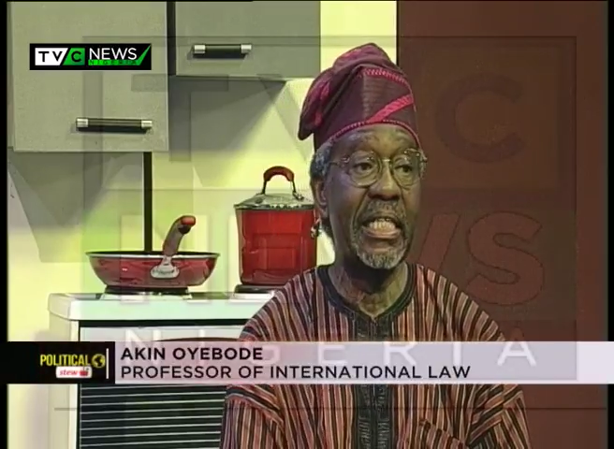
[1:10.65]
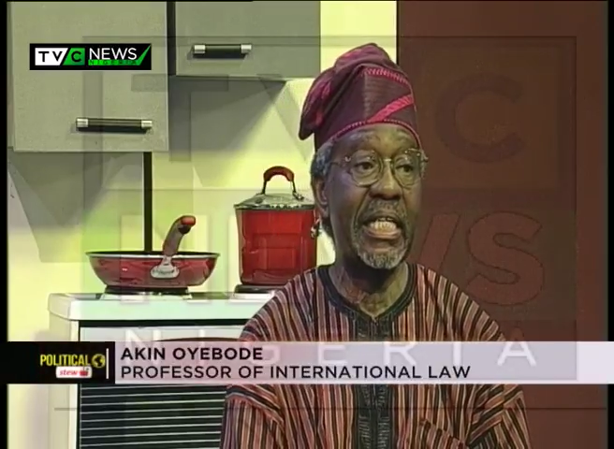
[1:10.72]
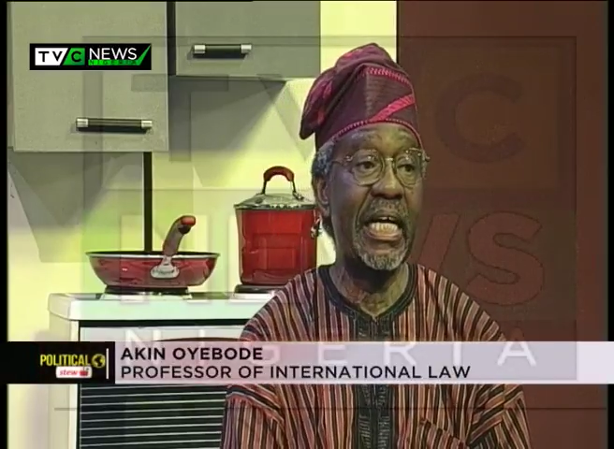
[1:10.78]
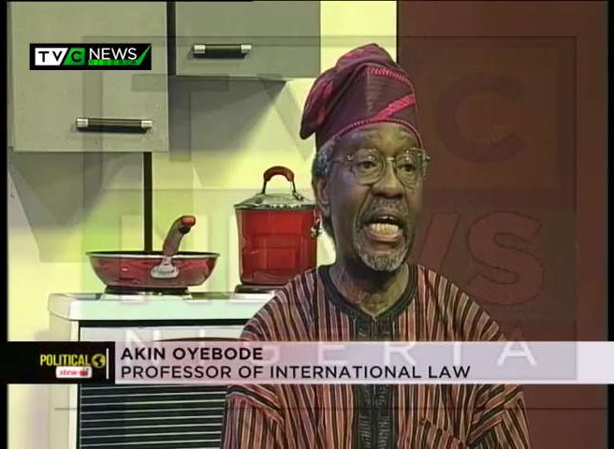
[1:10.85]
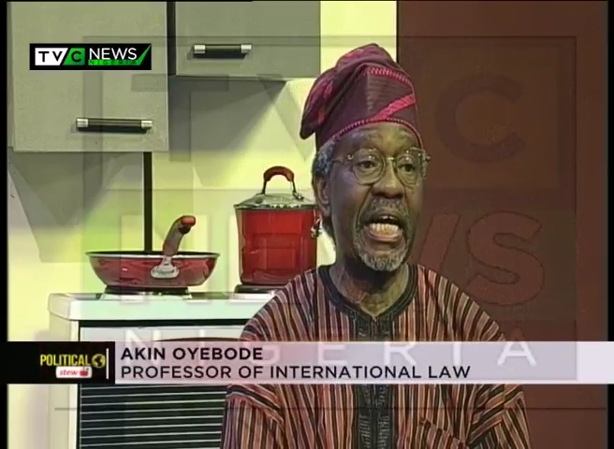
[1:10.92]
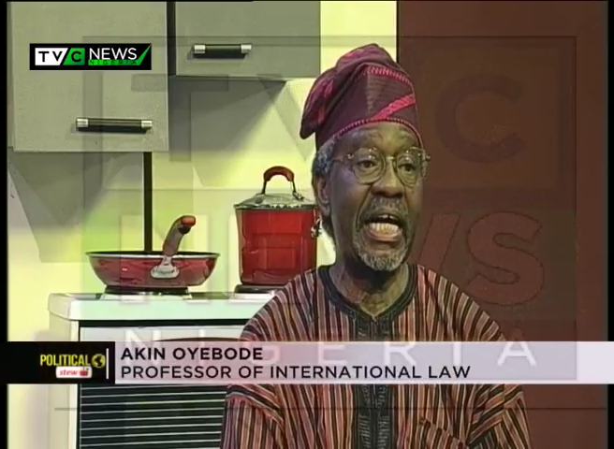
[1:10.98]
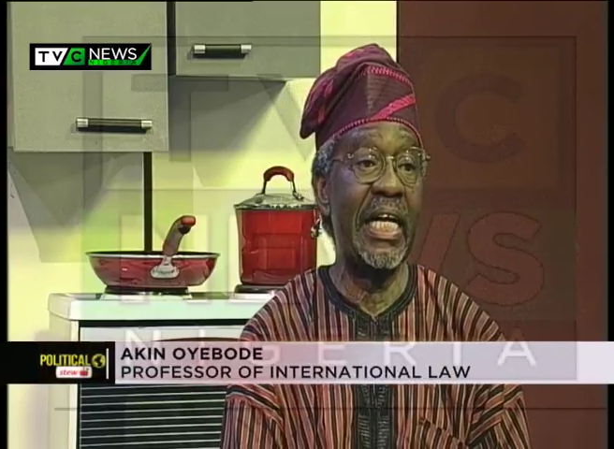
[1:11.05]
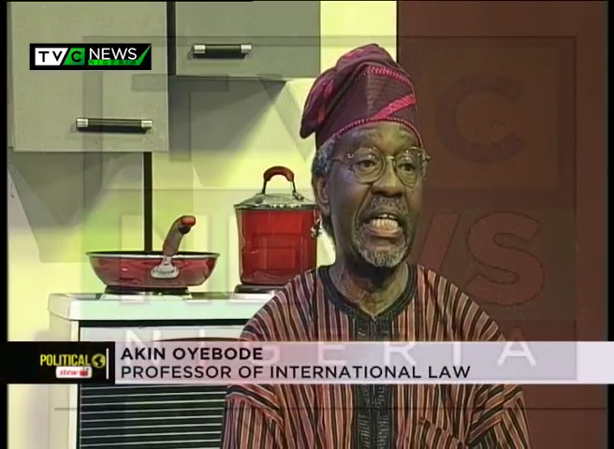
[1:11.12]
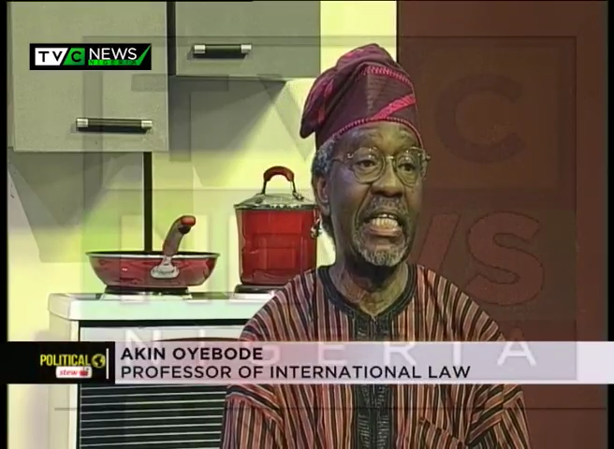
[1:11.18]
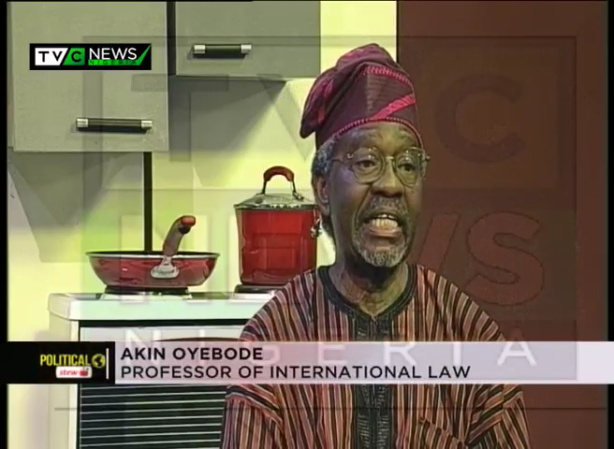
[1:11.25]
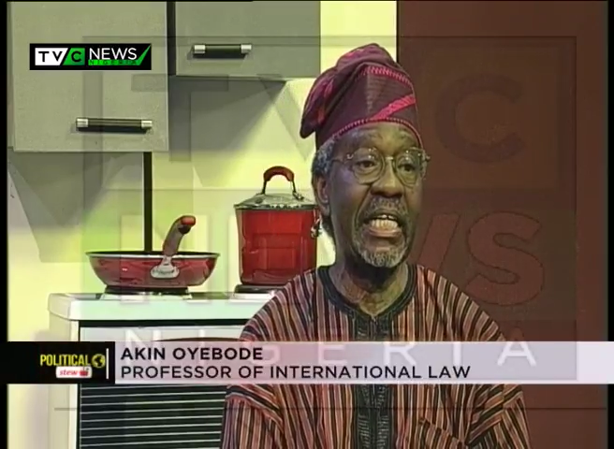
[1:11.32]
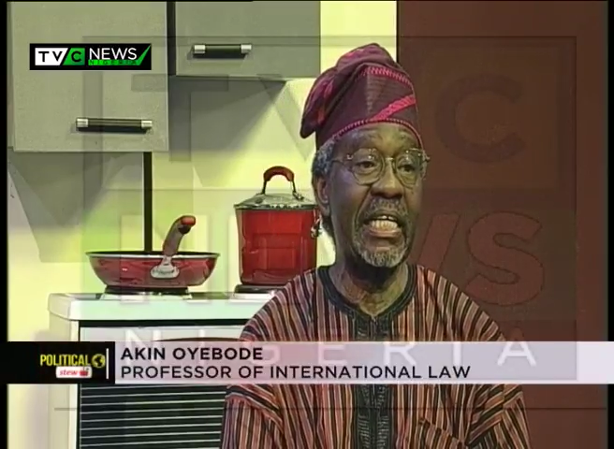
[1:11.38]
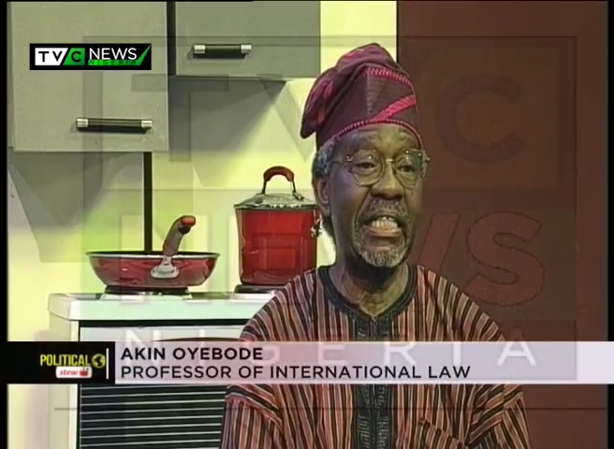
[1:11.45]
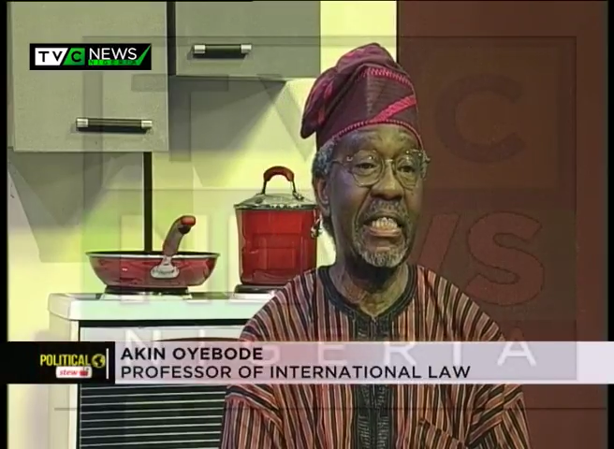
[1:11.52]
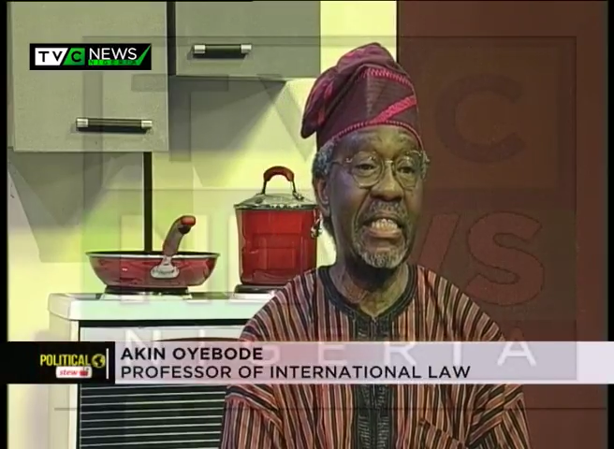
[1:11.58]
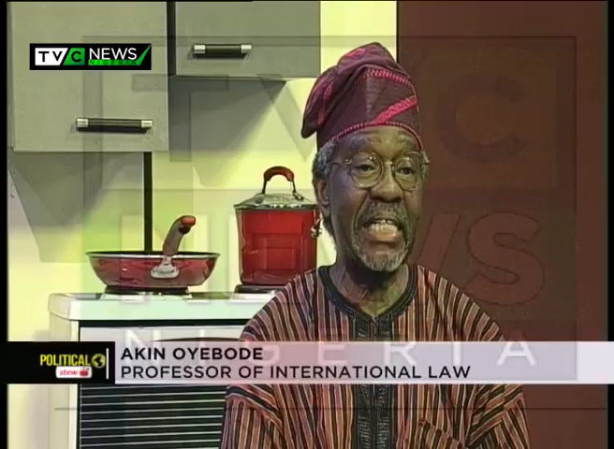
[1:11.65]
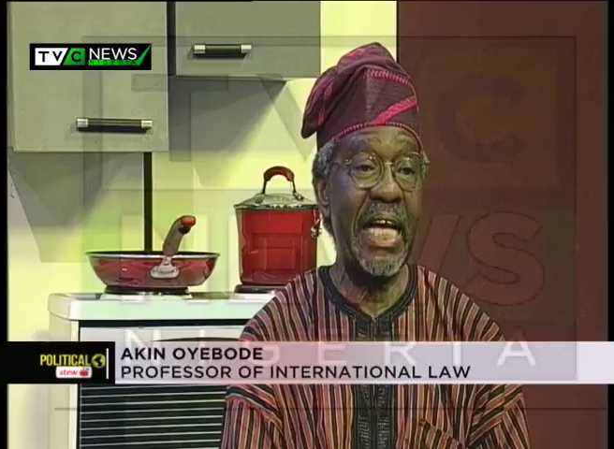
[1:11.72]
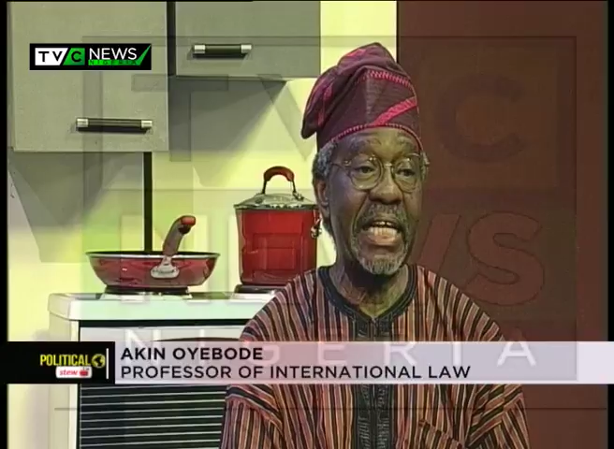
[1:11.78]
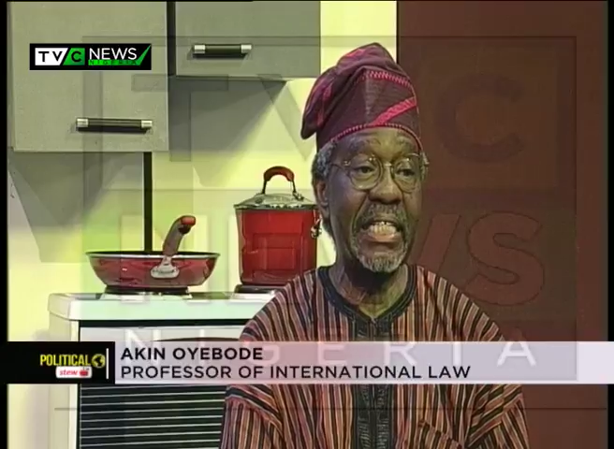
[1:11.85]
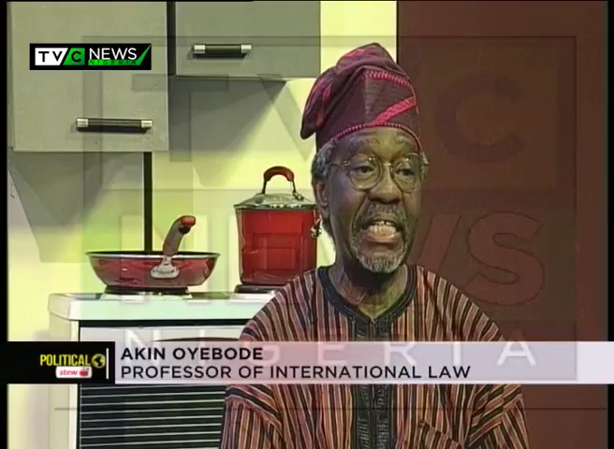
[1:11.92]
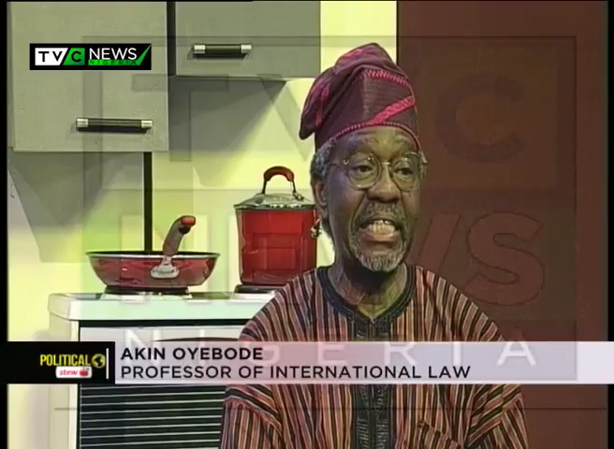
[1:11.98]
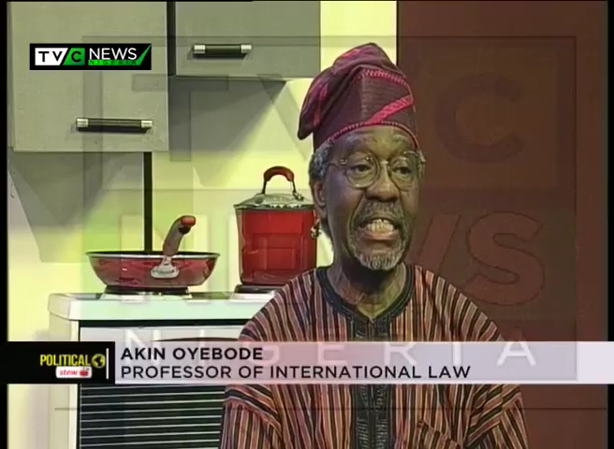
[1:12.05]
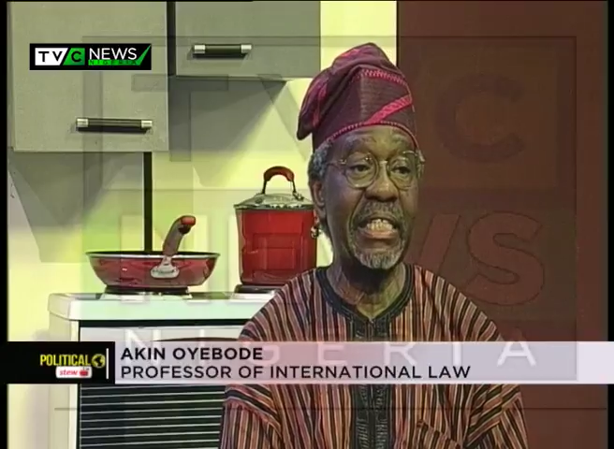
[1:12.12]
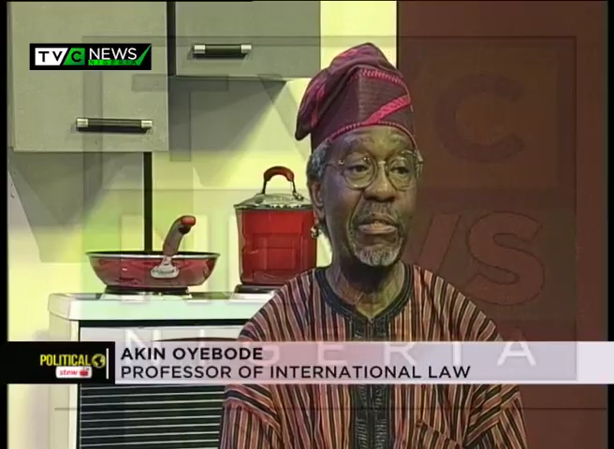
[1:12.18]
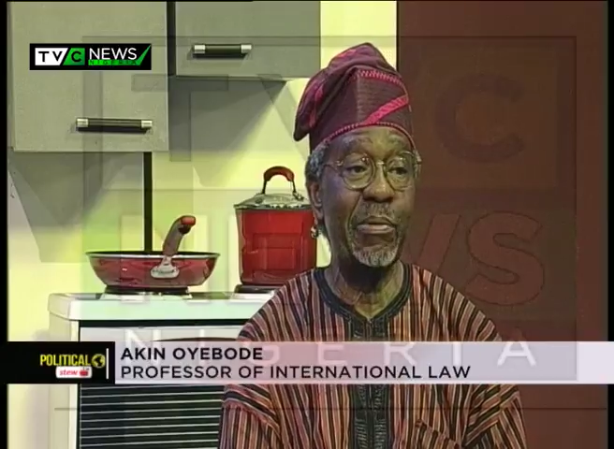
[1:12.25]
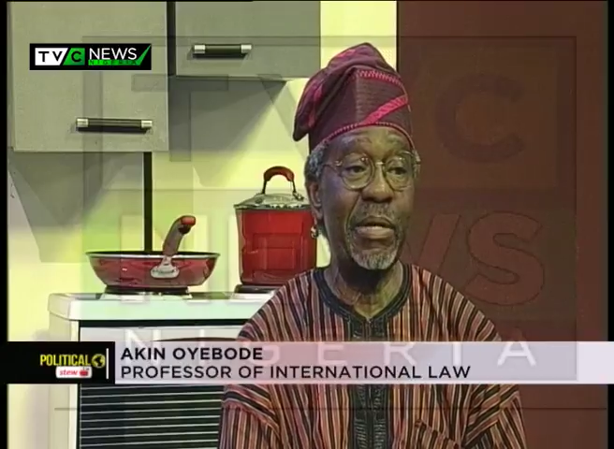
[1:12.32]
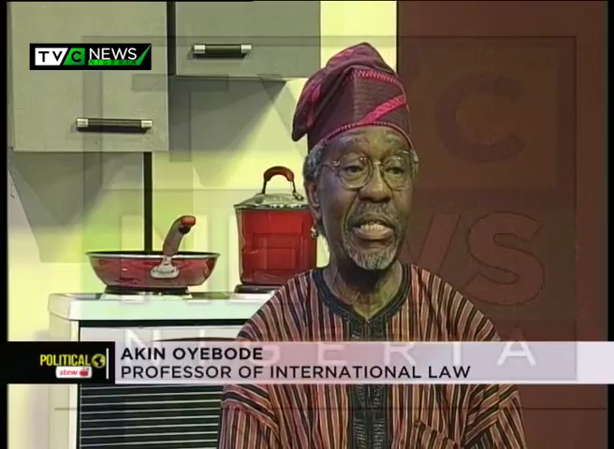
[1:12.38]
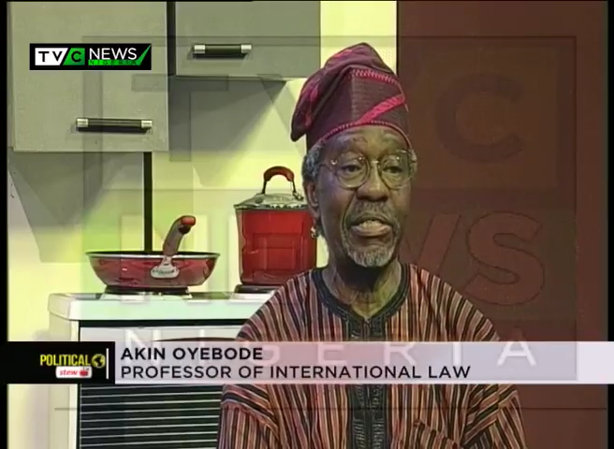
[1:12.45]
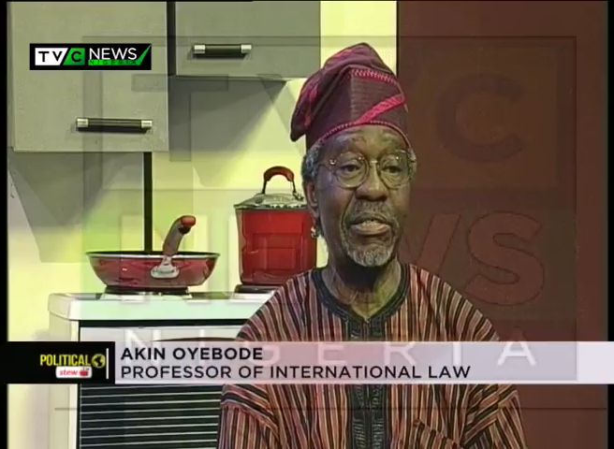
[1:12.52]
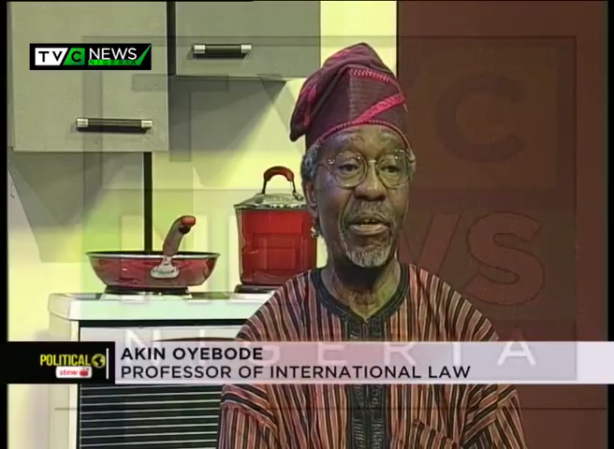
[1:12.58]
They cited the
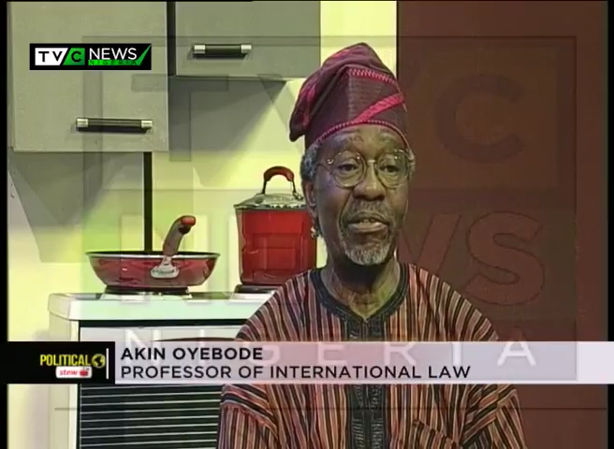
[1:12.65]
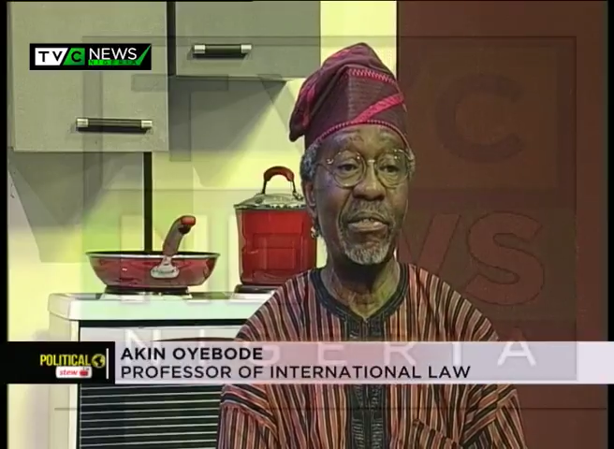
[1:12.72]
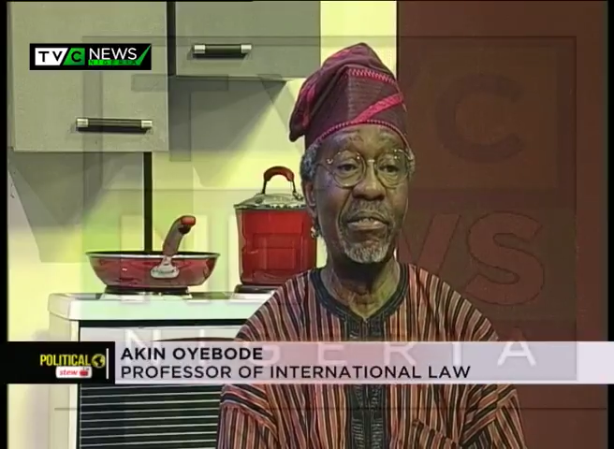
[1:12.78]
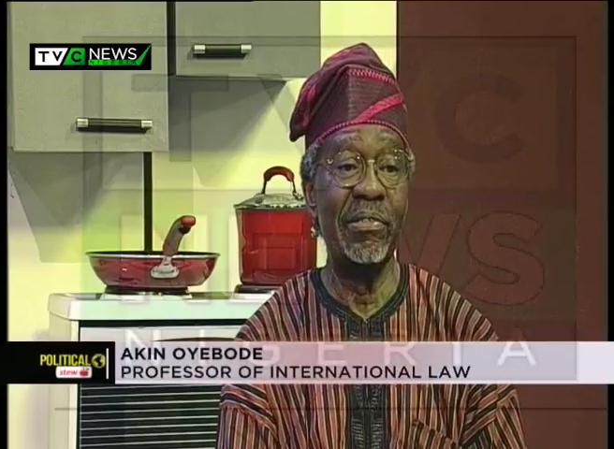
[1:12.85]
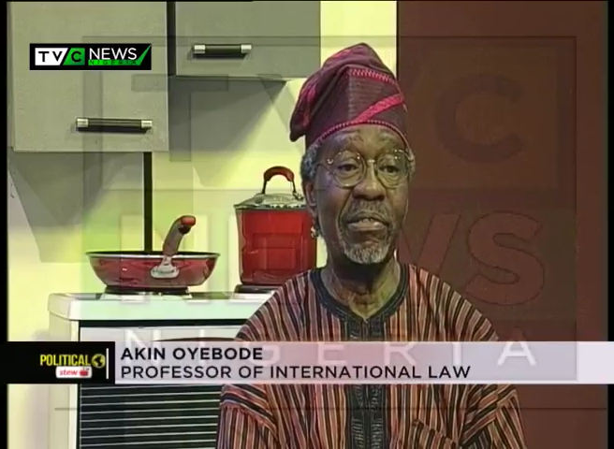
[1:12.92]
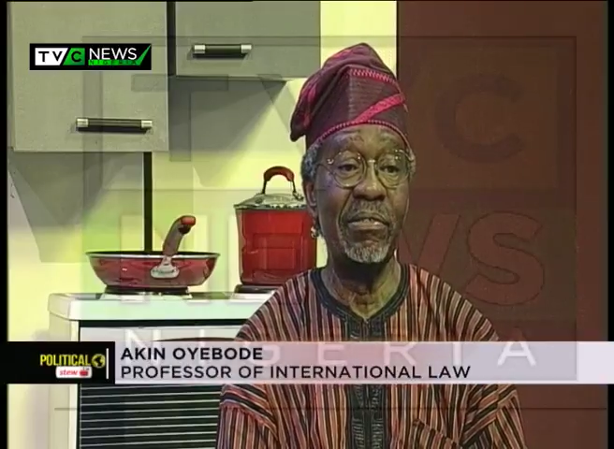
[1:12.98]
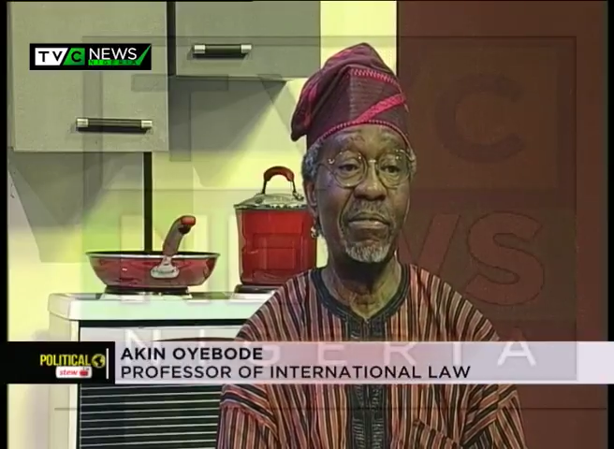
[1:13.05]
question,